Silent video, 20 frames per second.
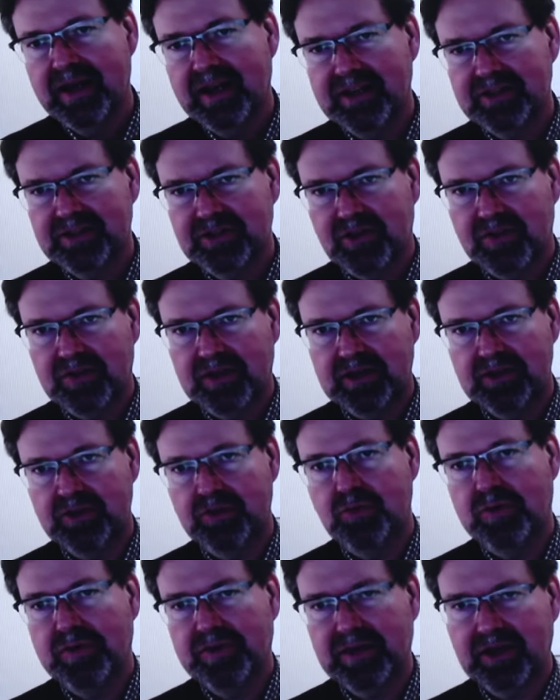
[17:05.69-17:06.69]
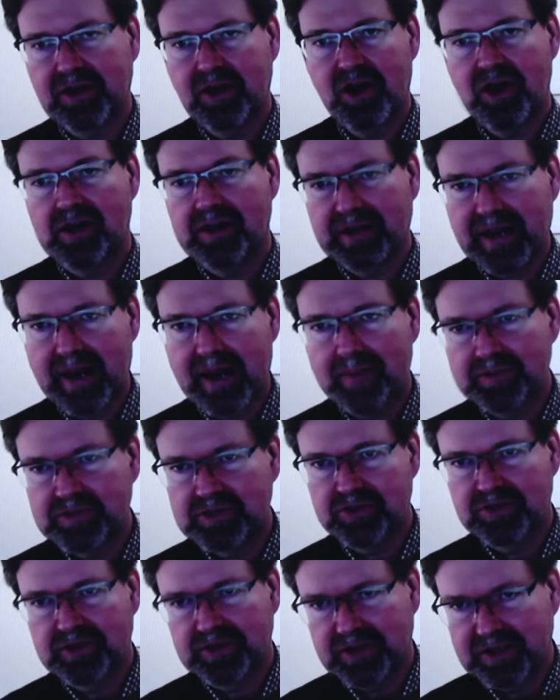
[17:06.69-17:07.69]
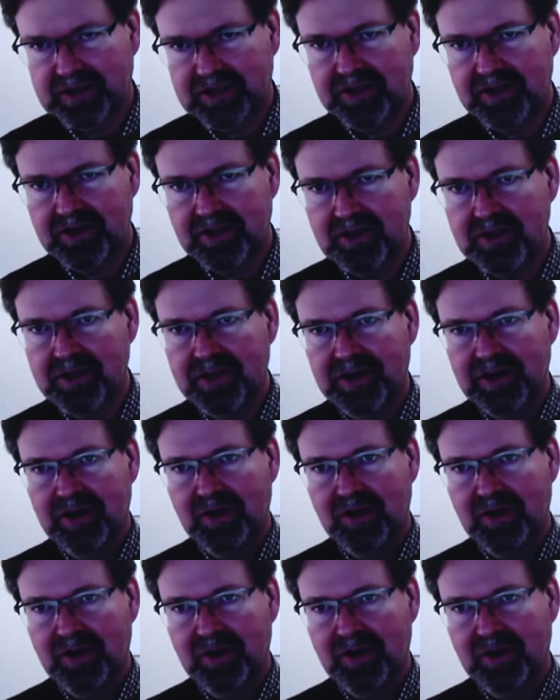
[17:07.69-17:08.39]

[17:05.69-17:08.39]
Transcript: And so they do what they call a capture and kill,